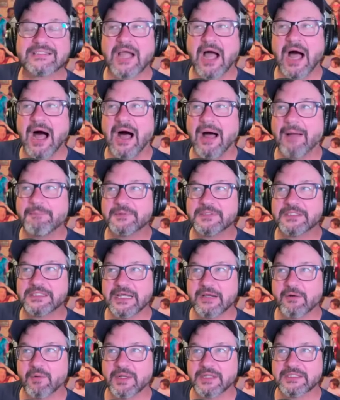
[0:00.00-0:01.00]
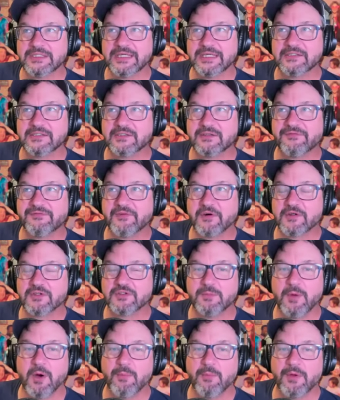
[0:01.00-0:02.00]
cop sequence is the
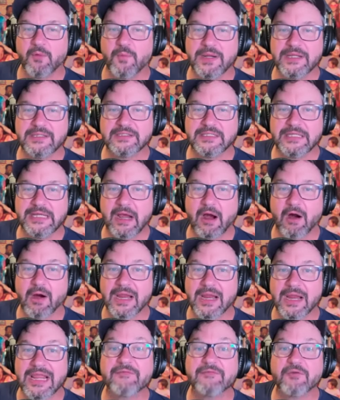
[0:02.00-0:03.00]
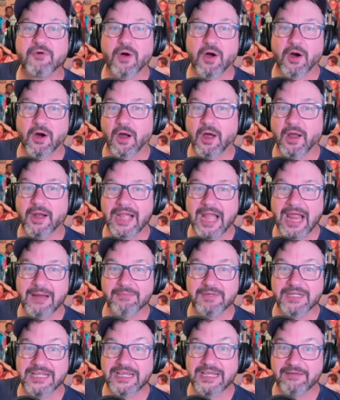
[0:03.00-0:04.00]
first moment we see our evil, our
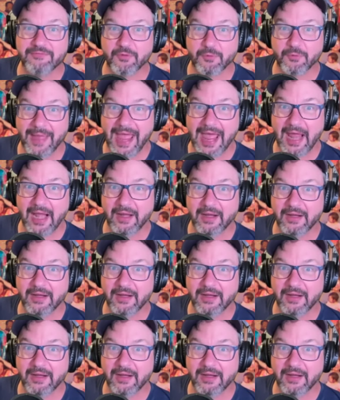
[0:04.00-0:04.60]
unnamed evil man.